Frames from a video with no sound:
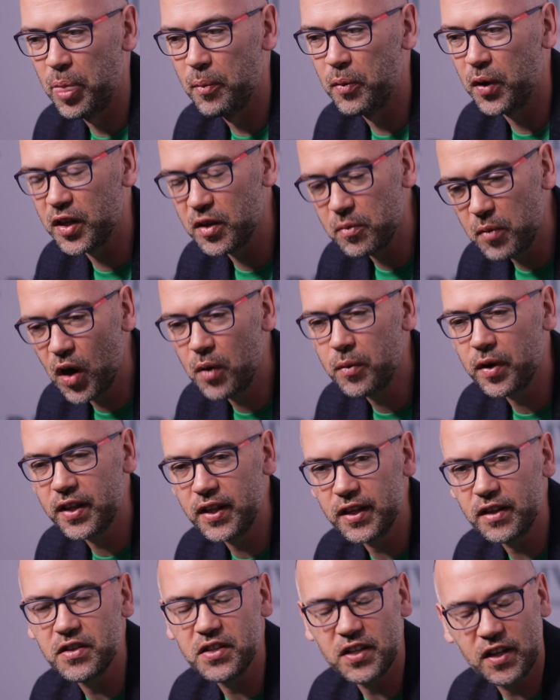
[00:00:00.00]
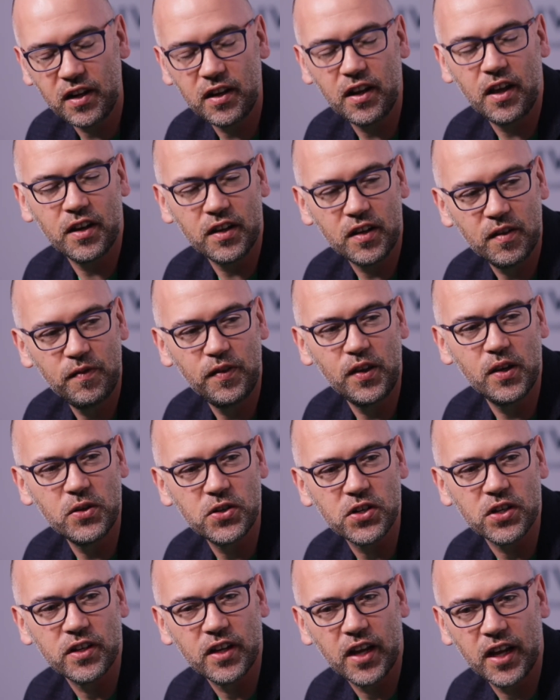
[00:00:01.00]
But at the moment, I think there's still a lot of
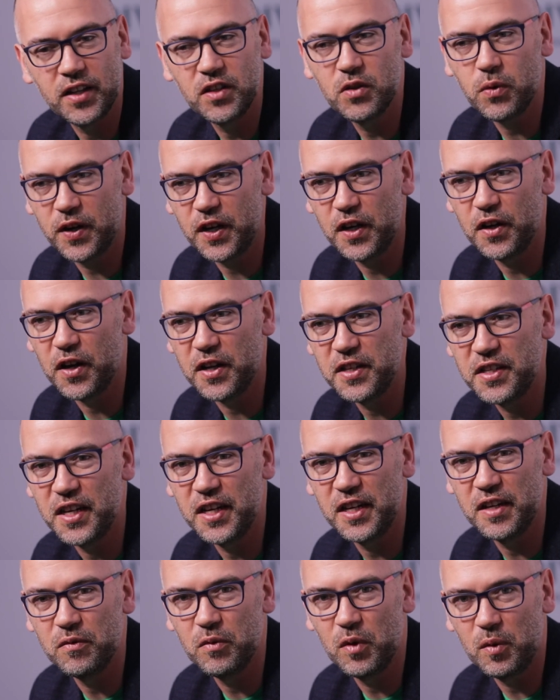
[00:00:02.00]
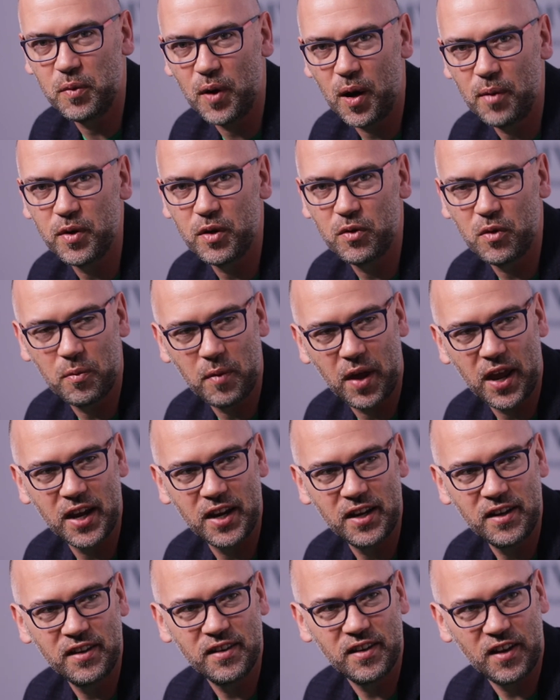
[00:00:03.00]
confusion, and 2019 will probably
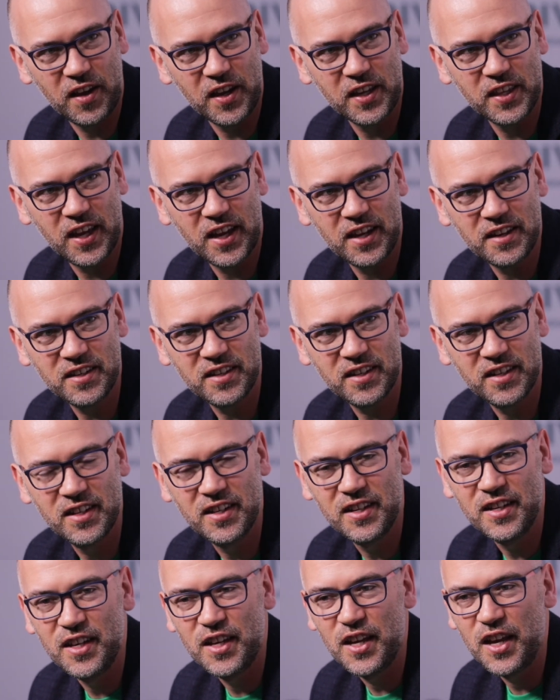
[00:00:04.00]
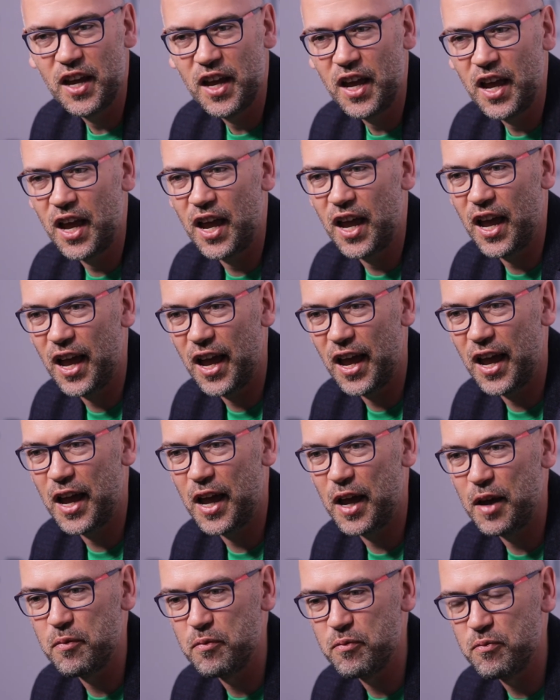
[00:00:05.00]
remain like that.
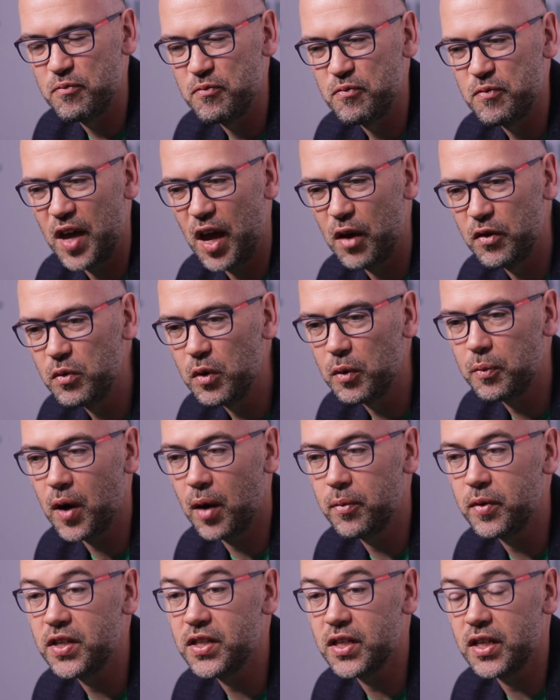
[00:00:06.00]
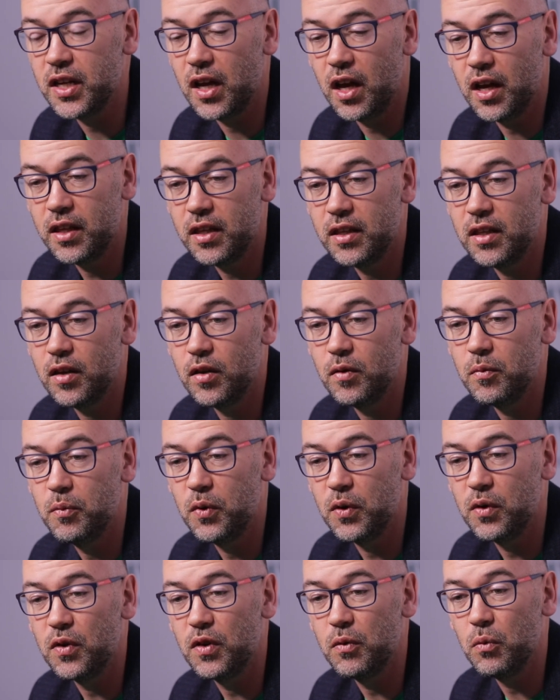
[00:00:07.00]
And we will probably see.
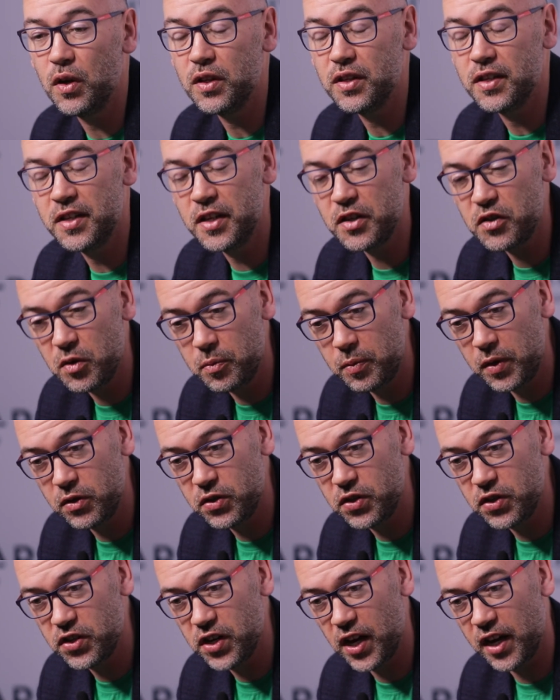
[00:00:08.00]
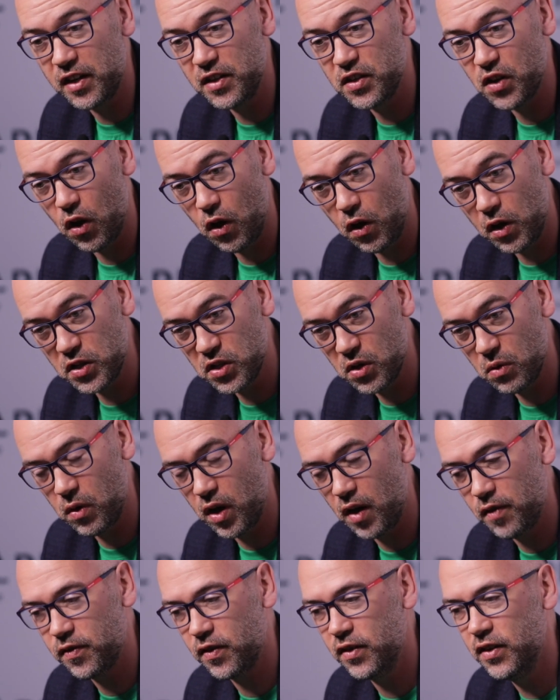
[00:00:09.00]
But what the distribution channels also
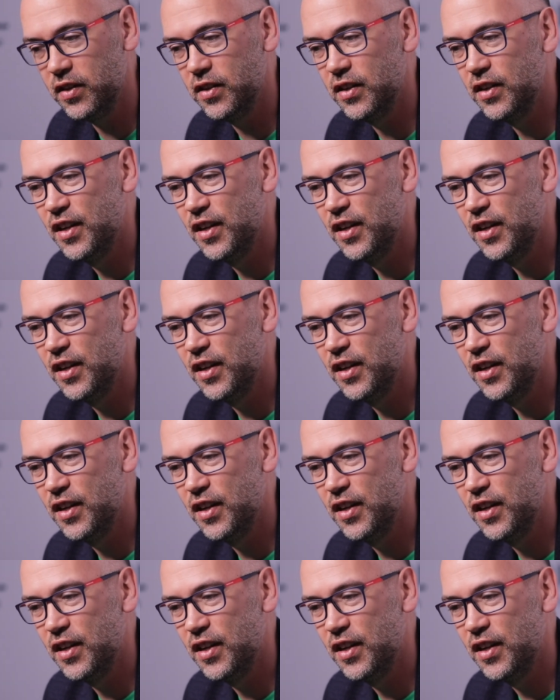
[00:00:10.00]
offer